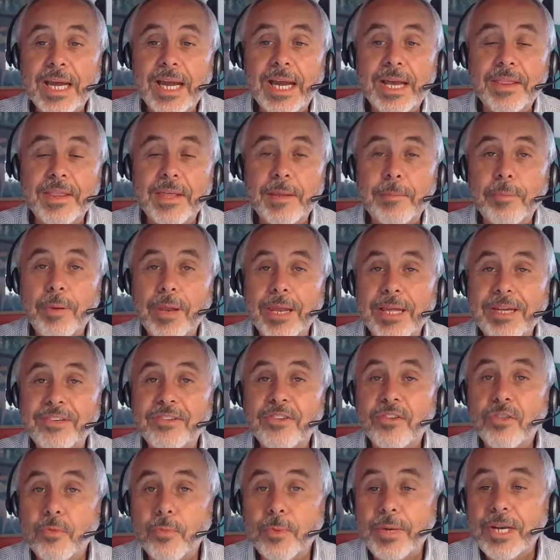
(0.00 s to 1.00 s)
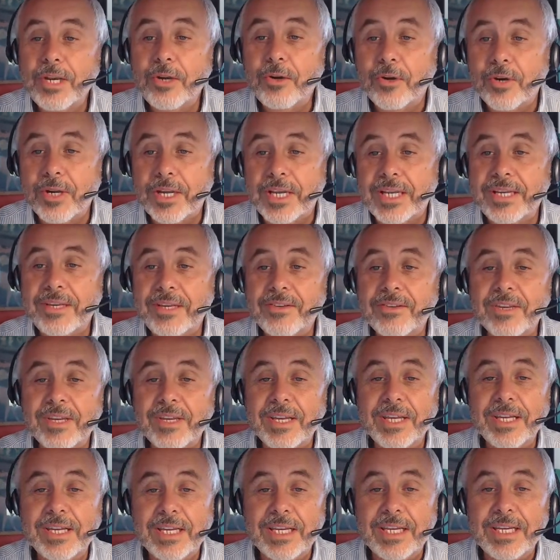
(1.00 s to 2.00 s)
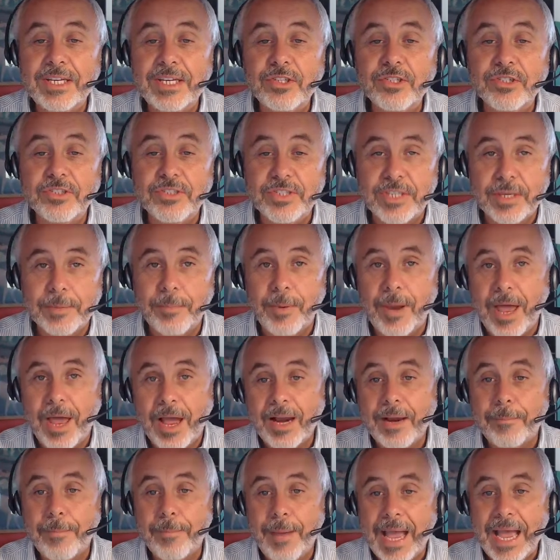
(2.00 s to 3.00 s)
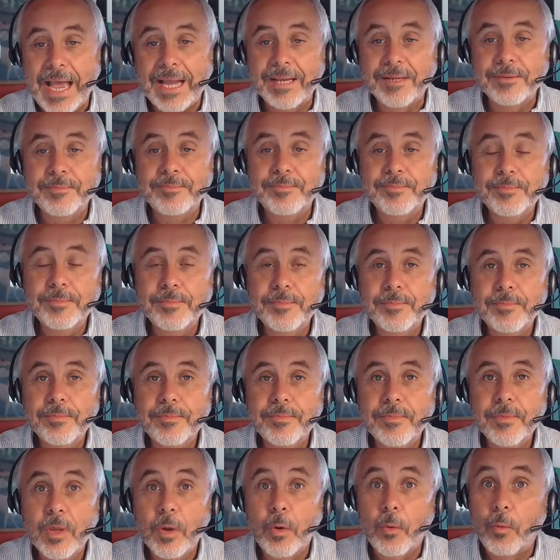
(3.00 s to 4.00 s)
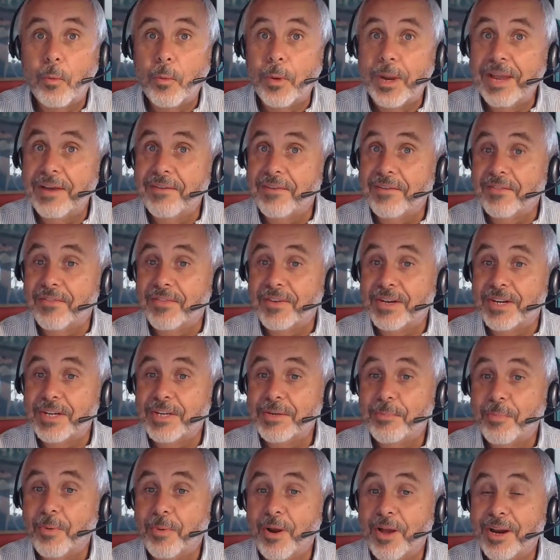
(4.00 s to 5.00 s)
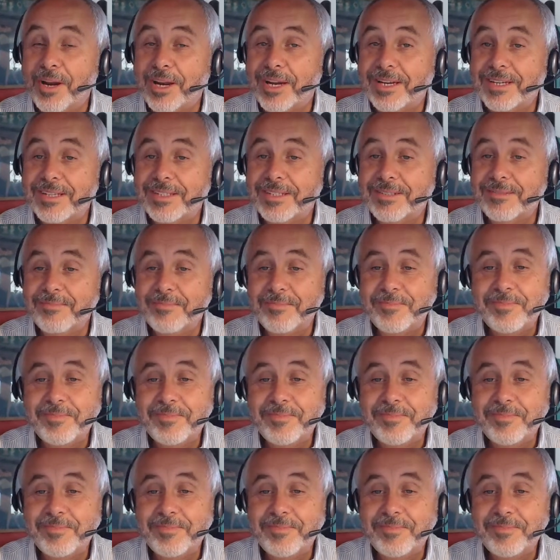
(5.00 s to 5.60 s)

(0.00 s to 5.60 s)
and then place 3 cookies in each Ziploc bag. We have a finished product.